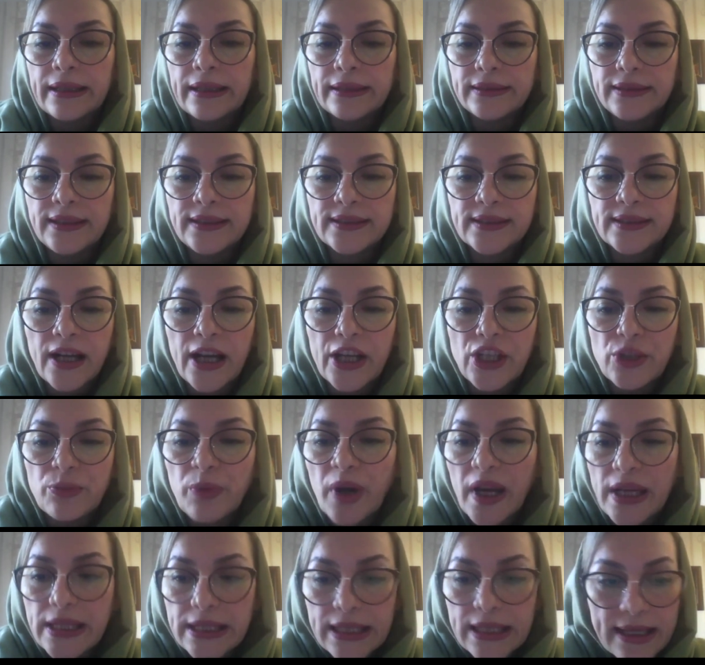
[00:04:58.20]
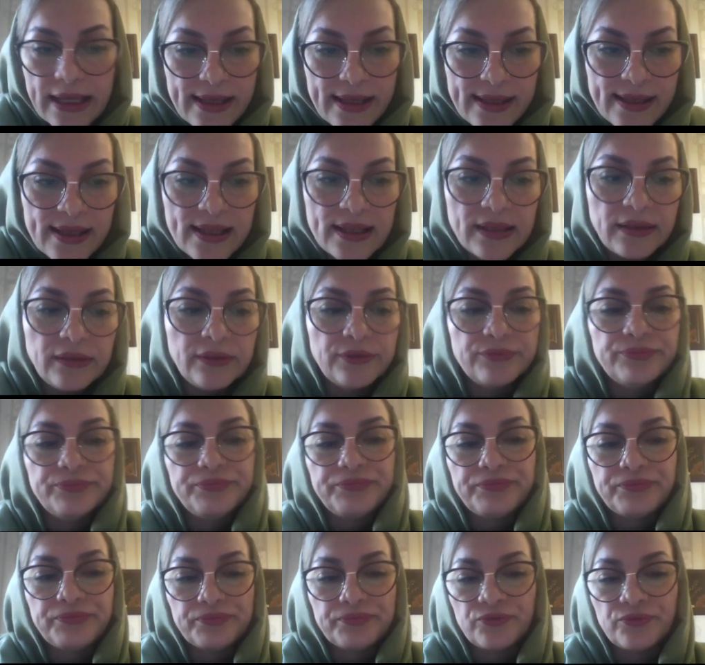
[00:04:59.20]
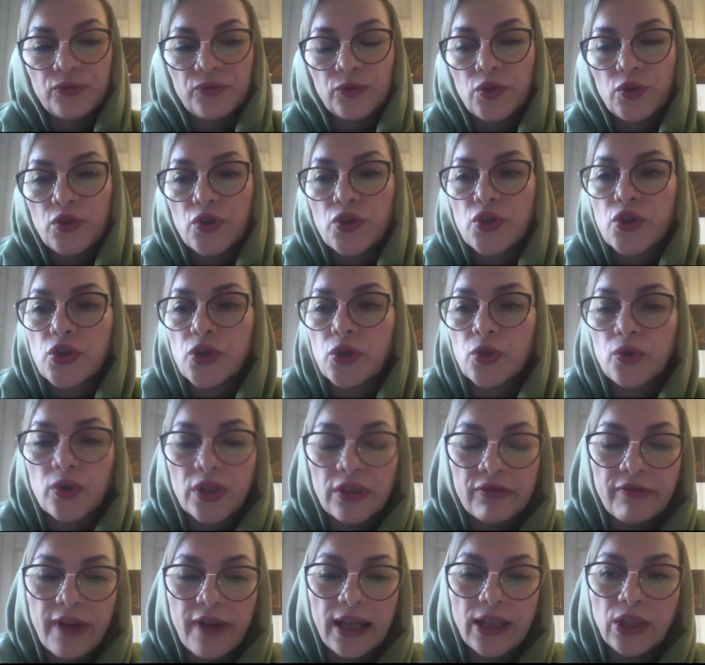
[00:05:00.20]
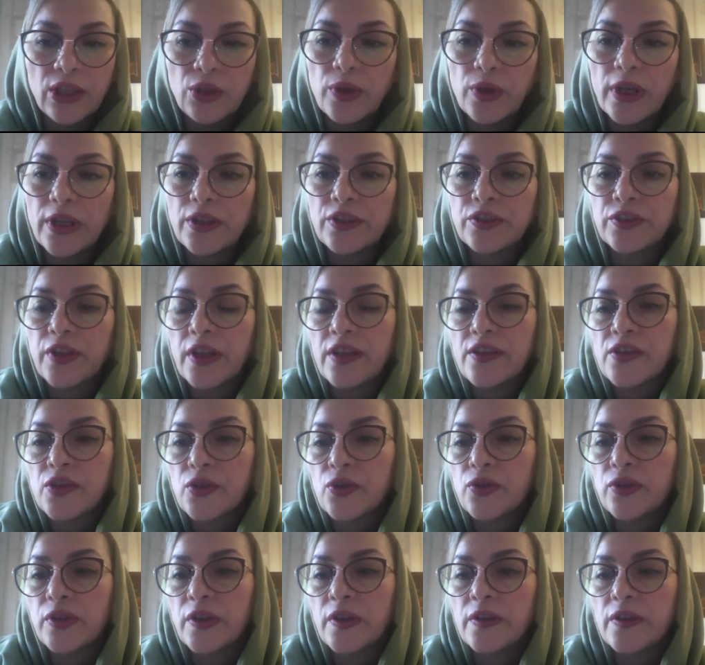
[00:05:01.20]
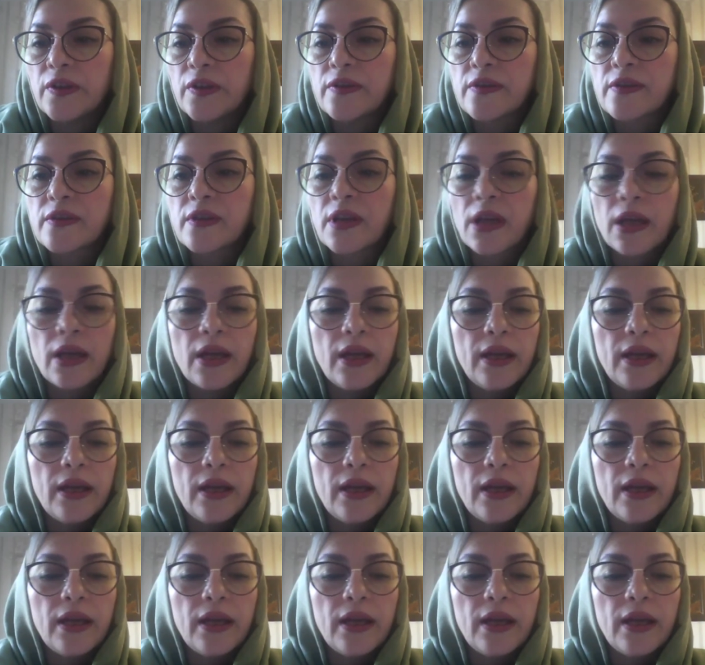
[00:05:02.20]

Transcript: designed by Dixon to evaluate the students'